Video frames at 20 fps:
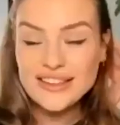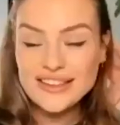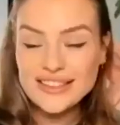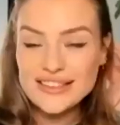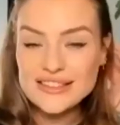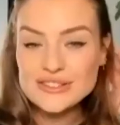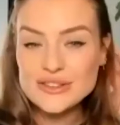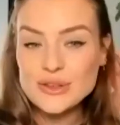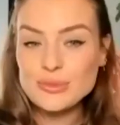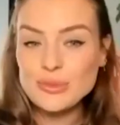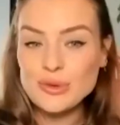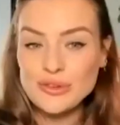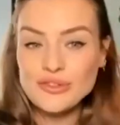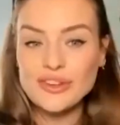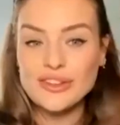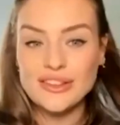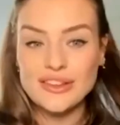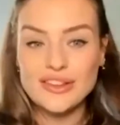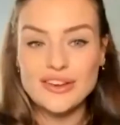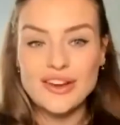like this could be a
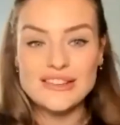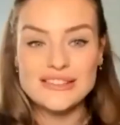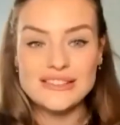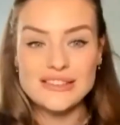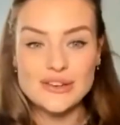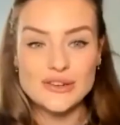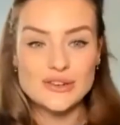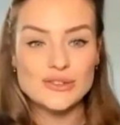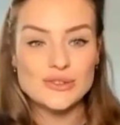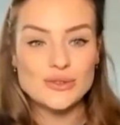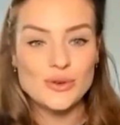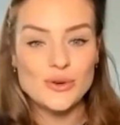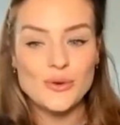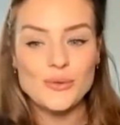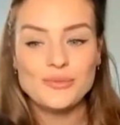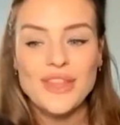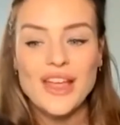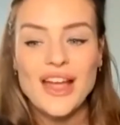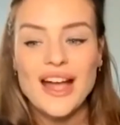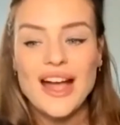really good idea.
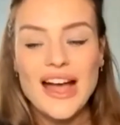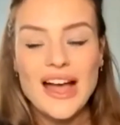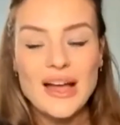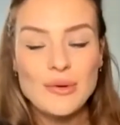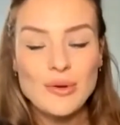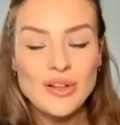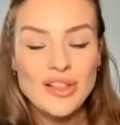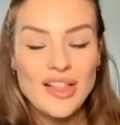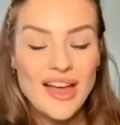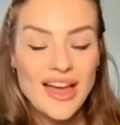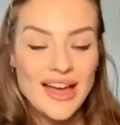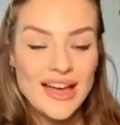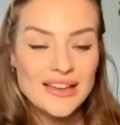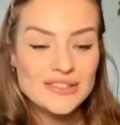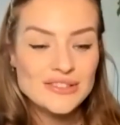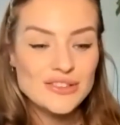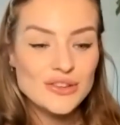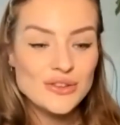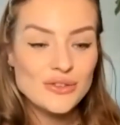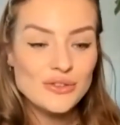So I will
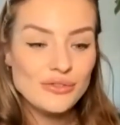ask you